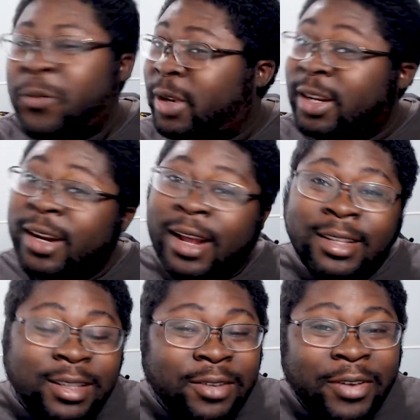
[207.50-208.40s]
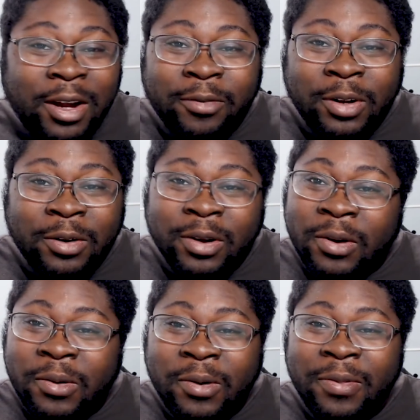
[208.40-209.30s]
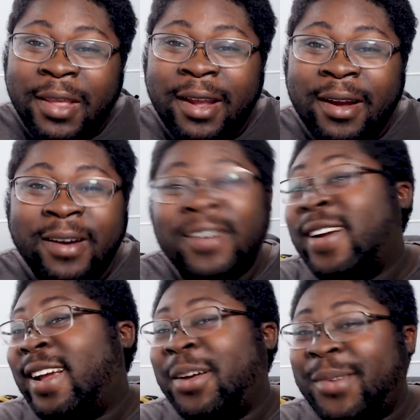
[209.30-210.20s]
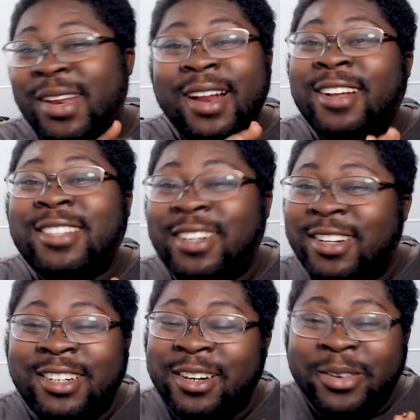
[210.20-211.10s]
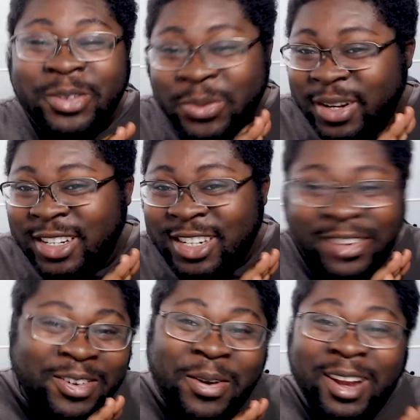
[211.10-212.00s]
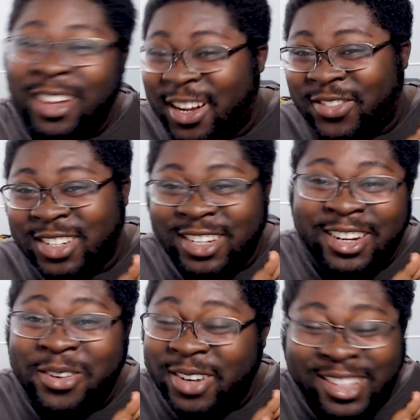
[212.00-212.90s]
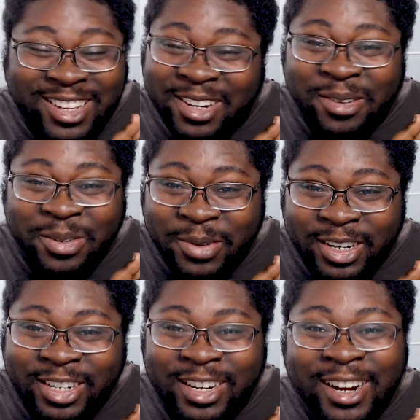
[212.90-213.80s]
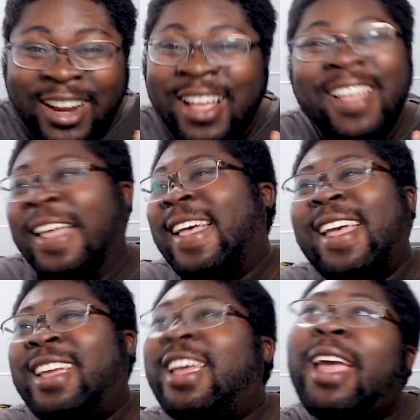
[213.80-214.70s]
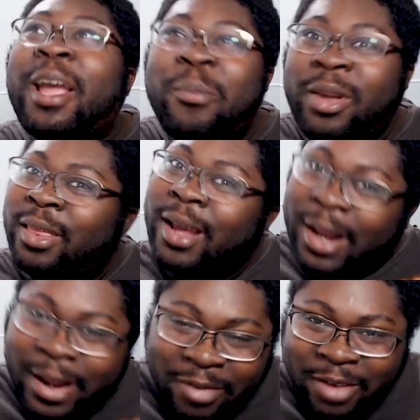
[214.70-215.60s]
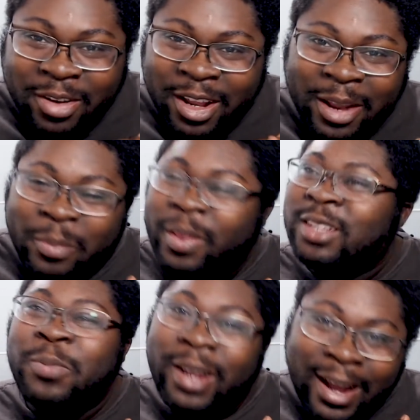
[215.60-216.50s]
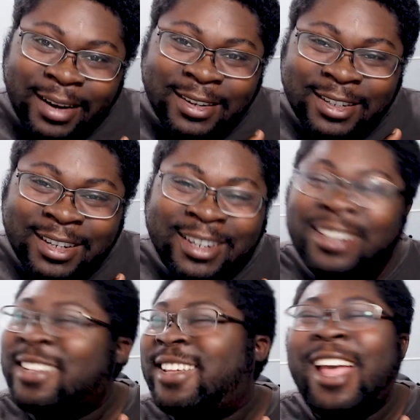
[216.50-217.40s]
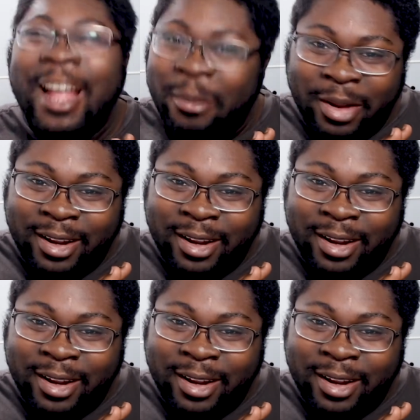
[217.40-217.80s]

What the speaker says: We did not see the Valve logo on there, and we did not see Nintendo Switch, even though I'd love to see it on Nintendo Switch. It can't be that heavy of a game, let's be honest. Can't